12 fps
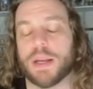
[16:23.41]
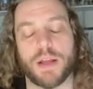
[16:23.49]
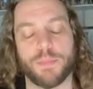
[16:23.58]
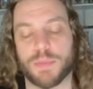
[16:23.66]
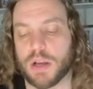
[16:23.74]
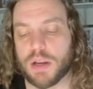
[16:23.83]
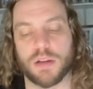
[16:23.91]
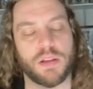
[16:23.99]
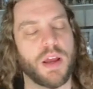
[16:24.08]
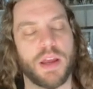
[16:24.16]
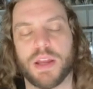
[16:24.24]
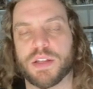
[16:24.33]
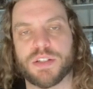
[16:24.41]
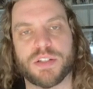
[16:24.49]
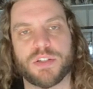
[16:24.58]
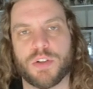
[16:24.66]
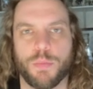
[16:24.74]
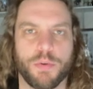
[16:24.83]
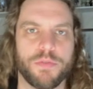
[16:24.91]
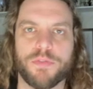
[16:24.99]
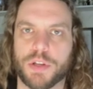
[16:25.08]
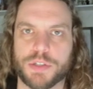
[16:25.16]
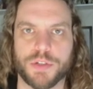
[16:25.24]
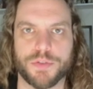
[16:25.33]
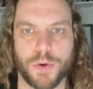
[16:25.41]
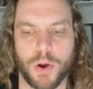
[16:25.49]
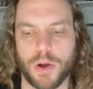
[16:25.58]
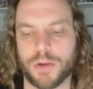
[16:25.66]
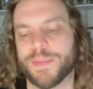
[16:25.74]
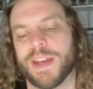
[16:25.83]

and I'm not gonna lie, it's super fun to draw.